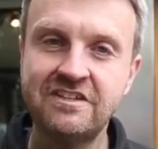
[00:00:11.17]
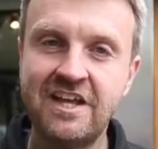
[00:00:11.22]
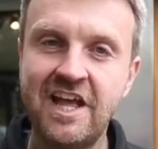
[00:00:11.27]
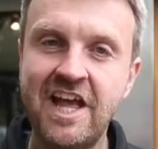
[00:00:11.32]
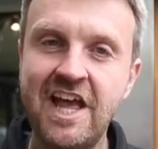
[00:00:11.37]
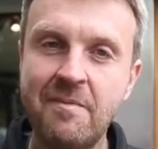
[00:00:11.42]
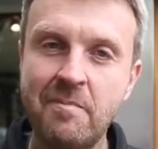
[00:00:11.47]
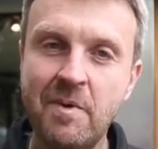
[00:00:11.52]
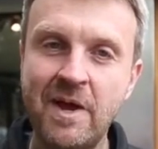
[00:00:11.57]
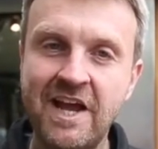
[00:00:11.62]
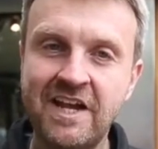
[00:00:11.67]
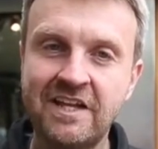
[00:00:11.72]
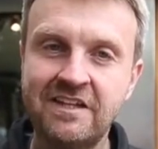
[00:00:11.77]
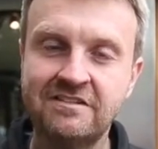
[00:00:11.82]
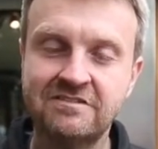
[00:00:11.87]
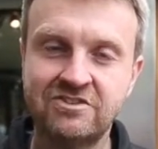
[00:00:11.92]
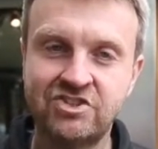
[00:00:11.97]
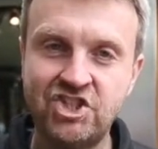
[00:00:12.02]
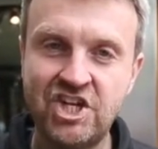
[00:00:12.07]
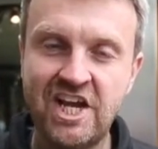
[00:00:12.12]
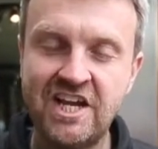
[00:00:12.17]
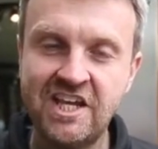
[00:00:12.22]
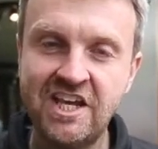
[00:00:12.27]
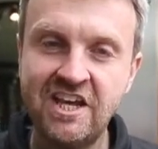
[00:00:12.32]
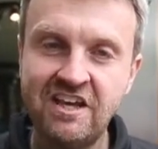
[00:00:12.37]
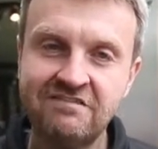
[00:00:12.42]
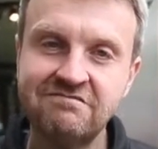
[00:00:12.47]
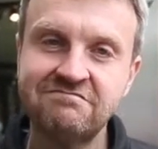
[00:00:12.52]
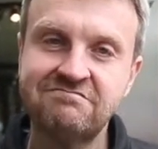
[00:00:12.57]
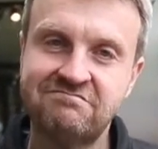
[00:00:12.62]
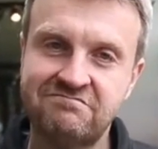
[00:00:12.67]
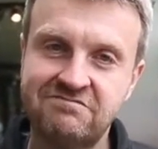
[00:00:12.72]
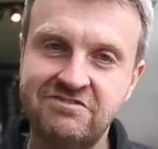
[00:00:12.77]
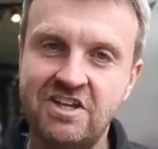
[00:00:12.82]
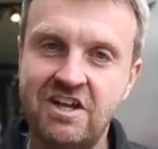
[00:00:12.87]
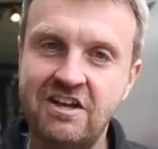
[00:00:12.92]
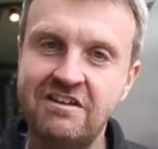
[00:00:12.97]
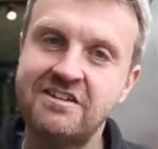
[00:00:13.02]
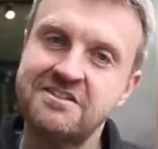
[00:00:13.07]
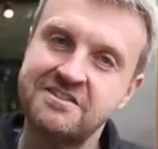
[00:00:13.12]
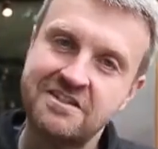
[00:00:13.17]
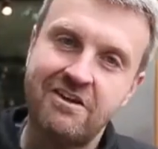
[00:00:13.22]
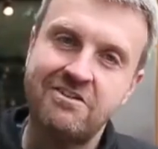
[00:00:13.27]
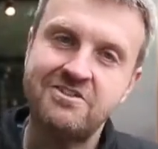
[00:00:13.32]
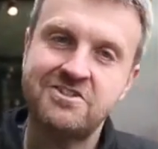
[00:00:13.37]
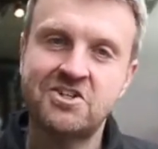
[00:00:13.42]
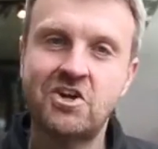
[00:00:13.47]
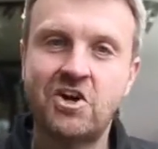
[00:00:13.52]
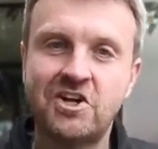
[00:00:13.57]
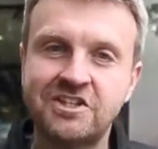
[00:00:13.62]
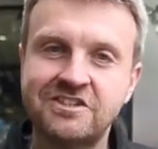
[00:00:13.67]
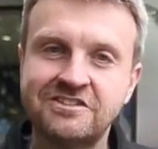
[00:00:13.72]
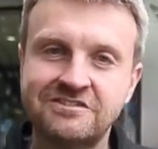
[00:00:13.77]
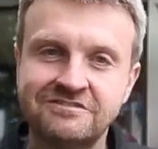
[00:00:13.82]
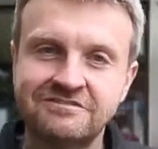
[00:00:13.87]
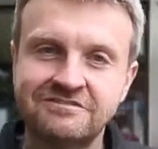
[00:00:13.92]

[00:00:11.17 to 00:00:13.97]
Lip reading: airbag jacket, so let's go inside.